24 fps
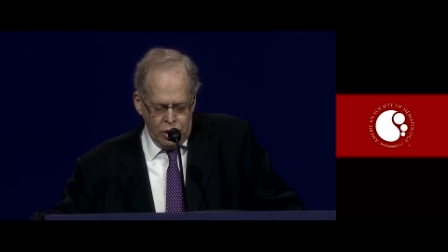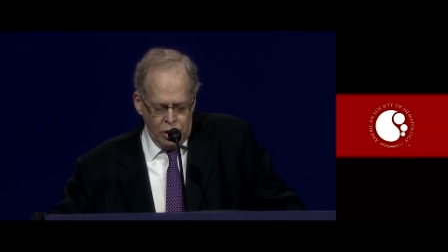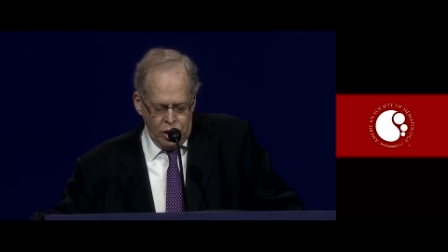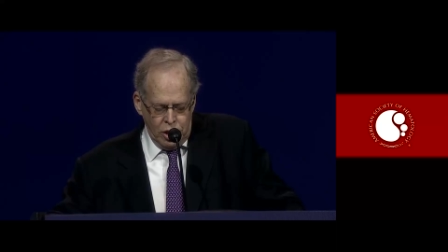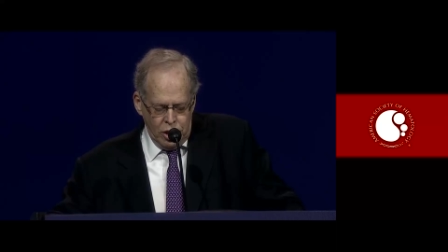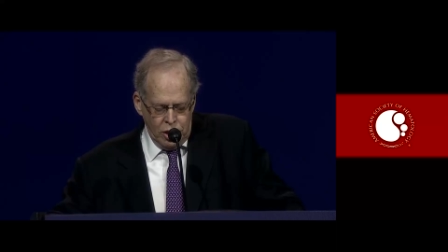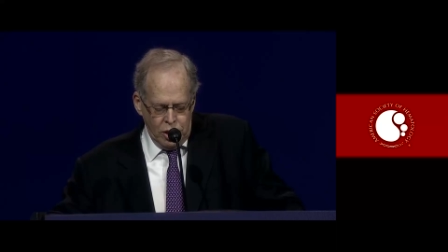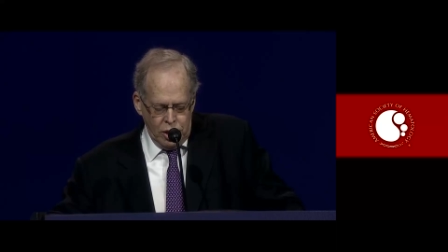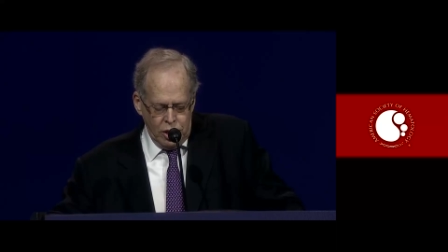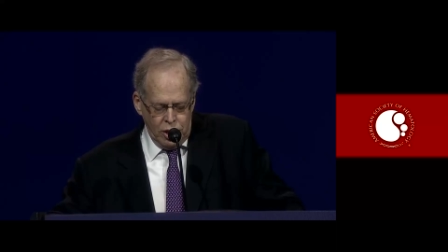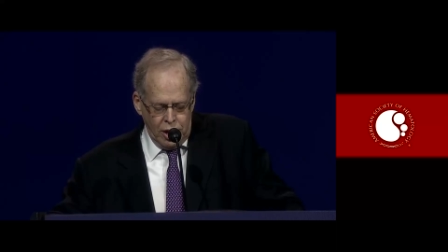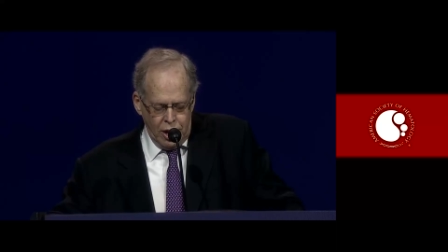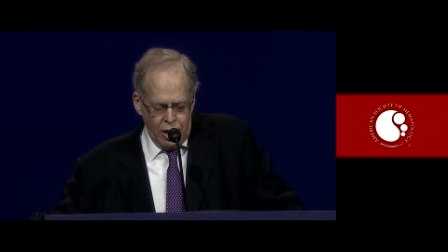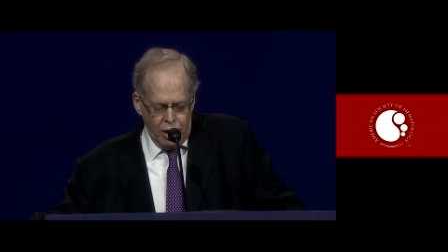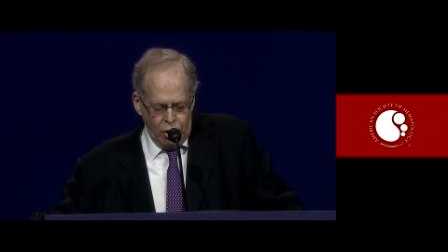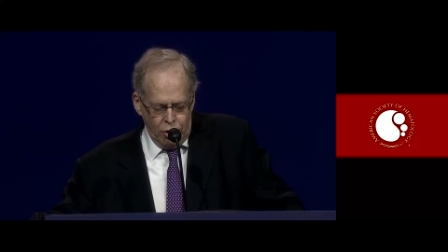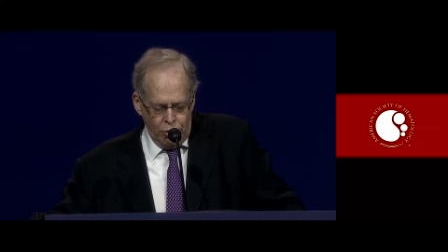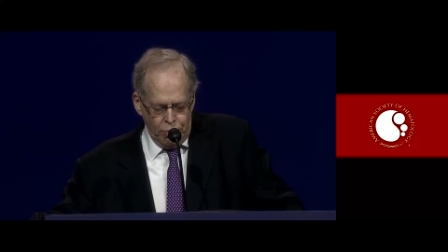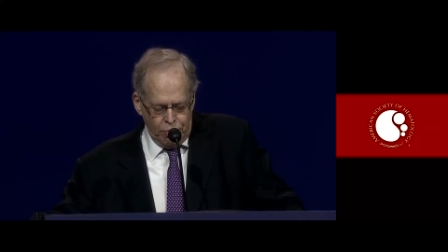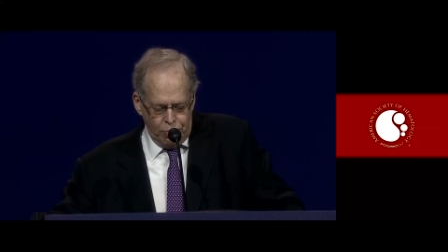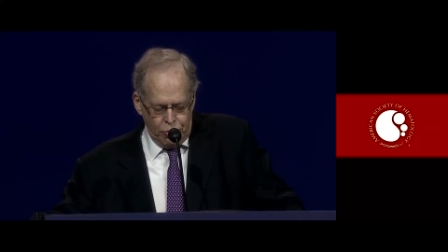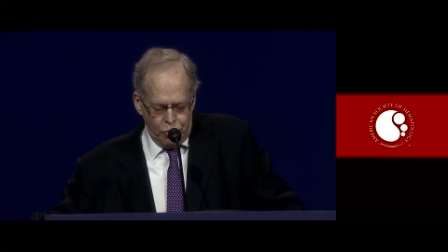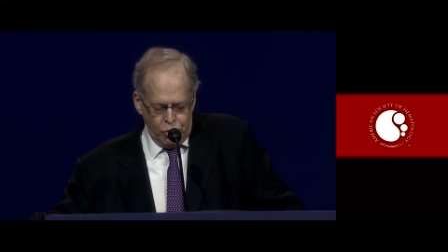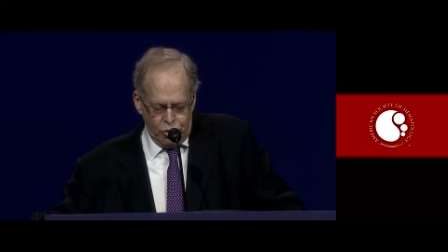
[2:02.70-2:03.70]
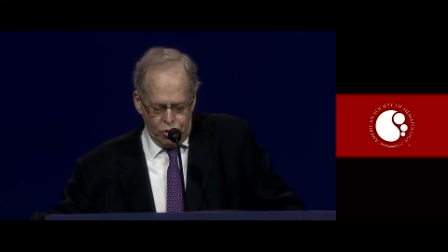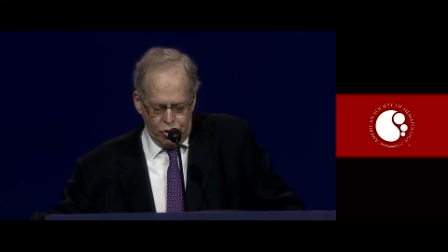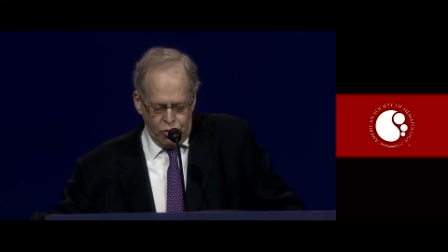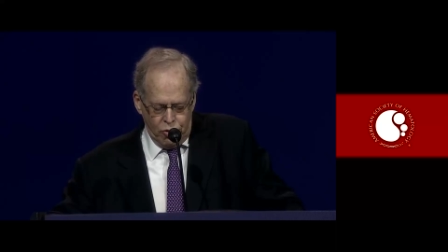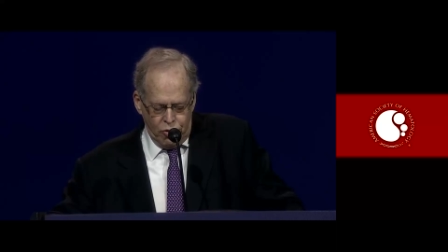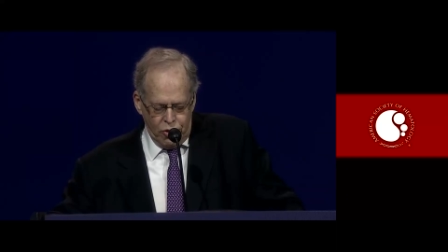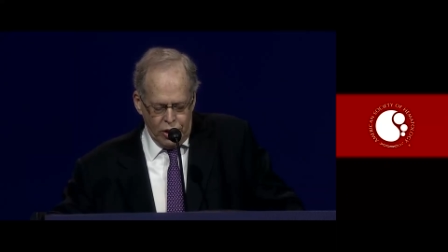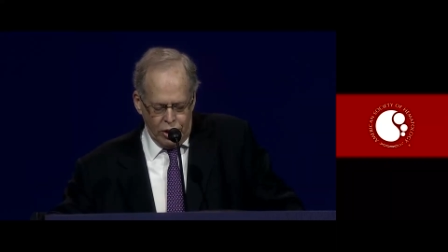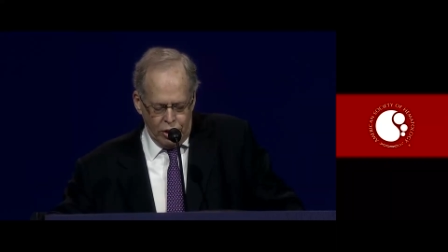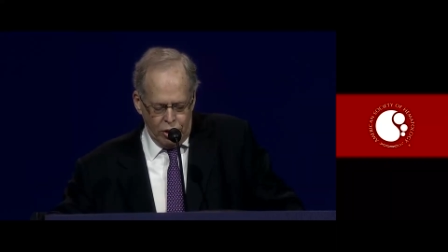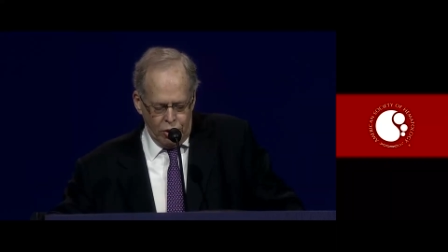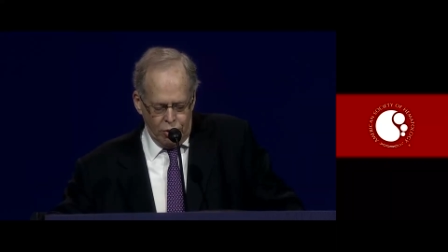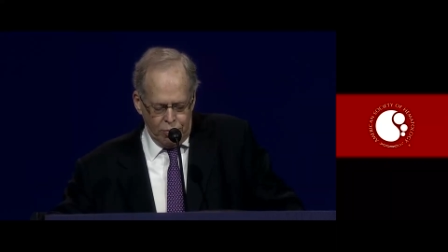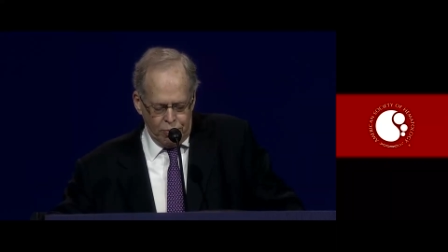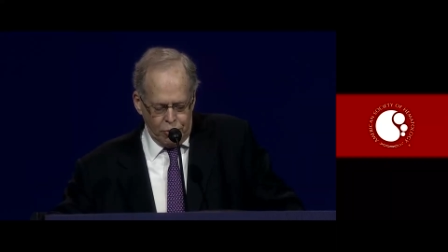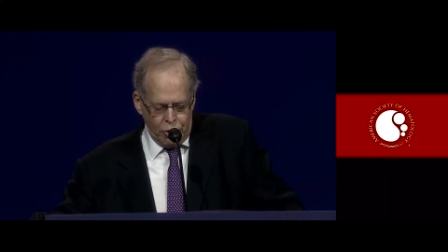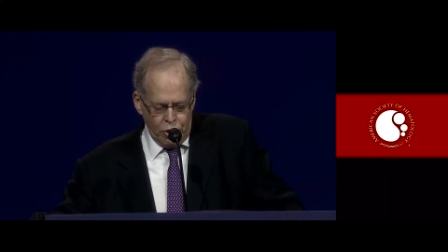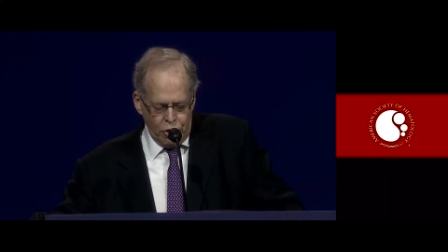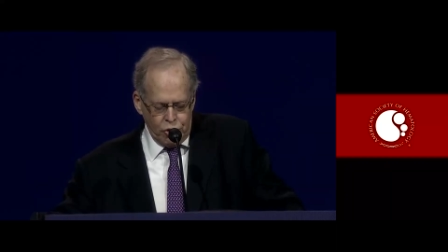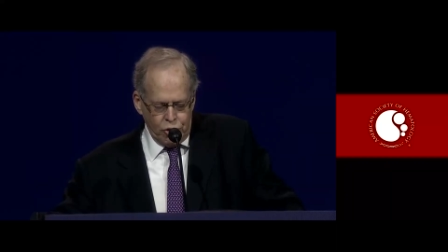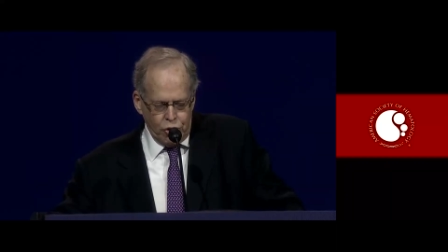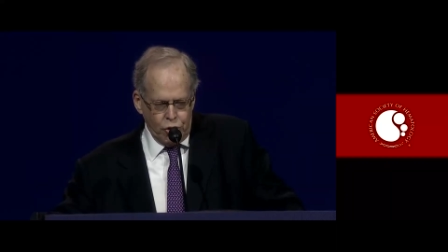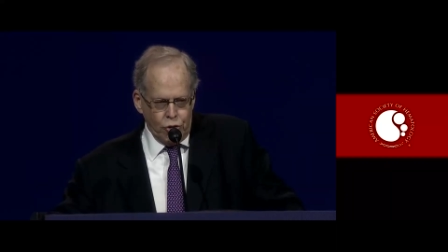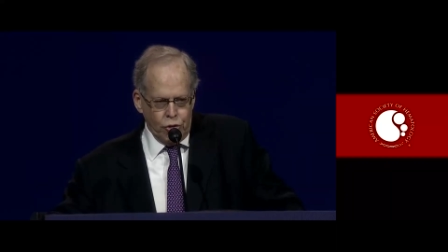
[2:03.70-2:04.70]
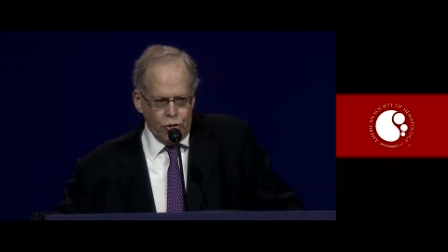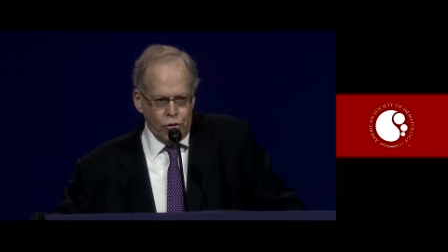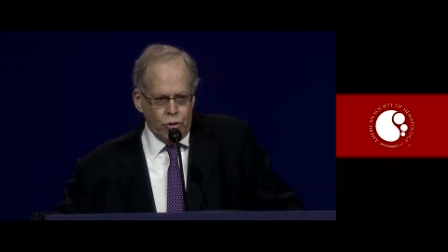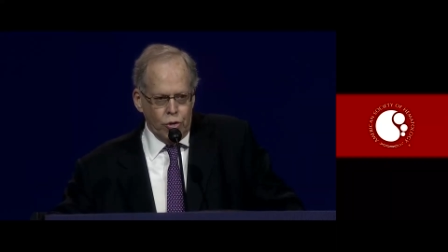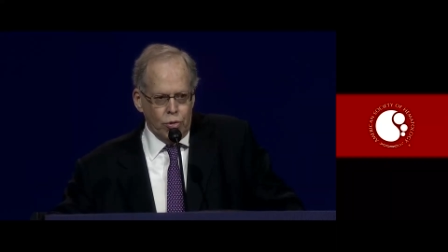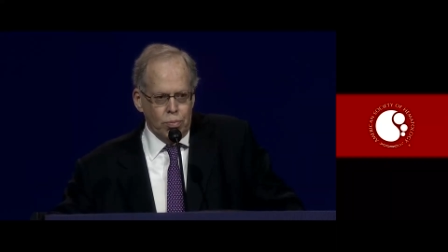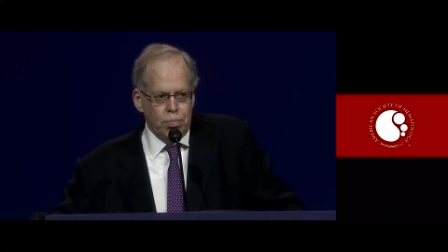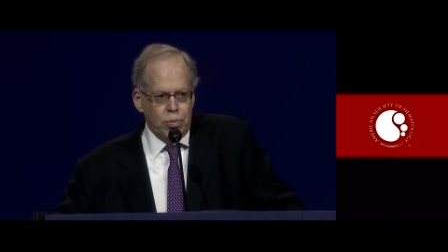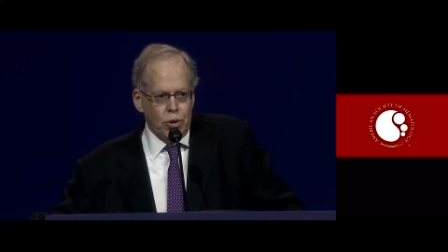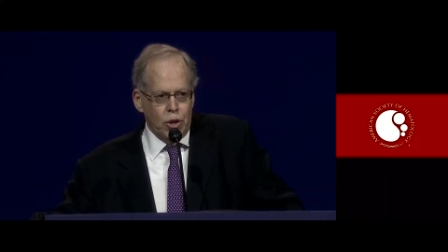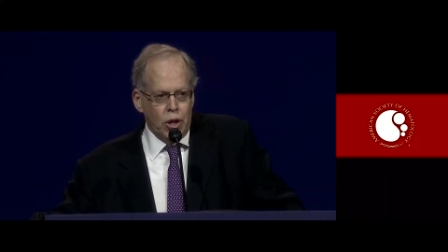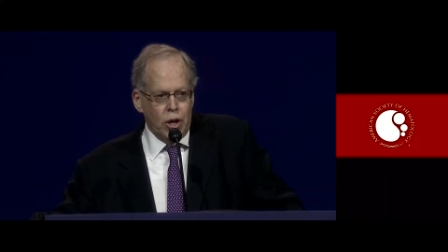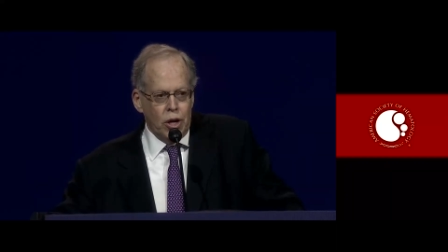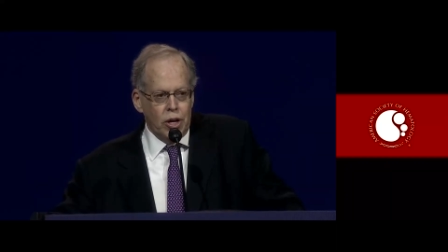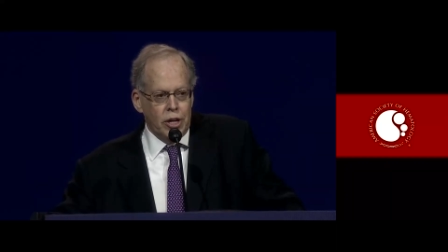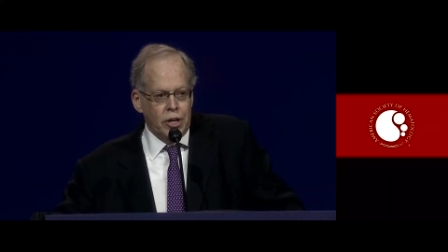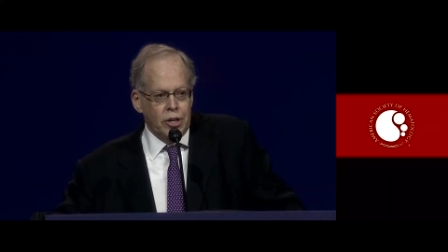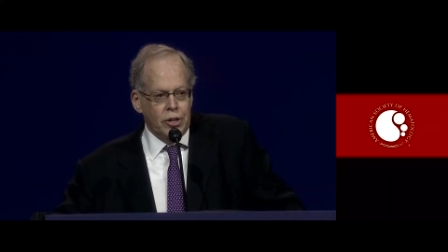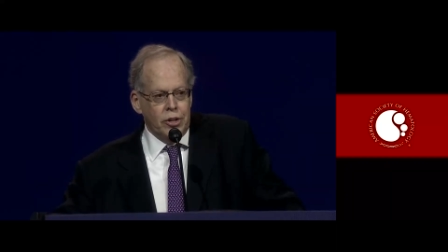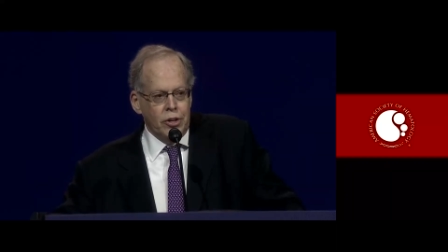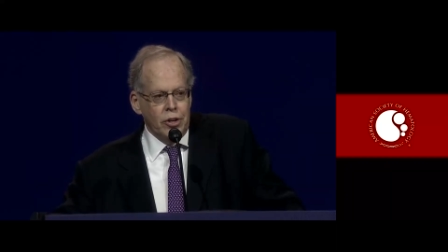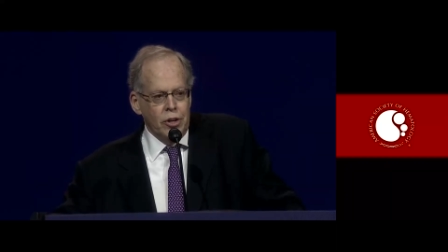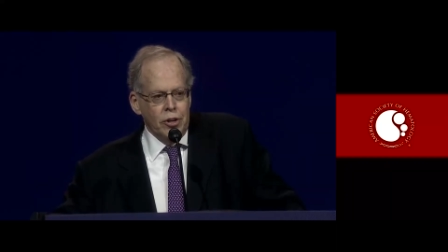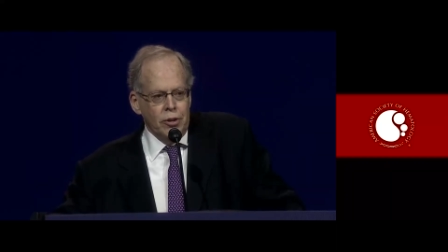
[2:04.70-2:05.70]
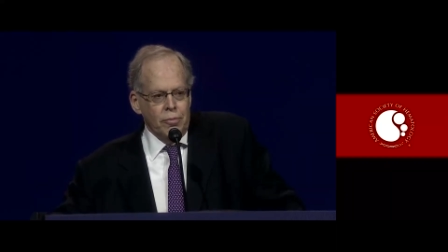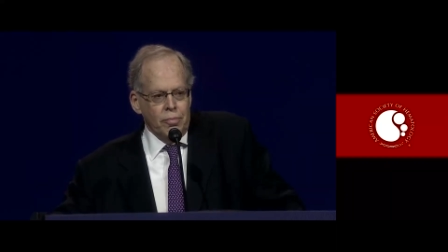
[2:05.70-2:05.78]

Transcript: he helped develop the journal Blood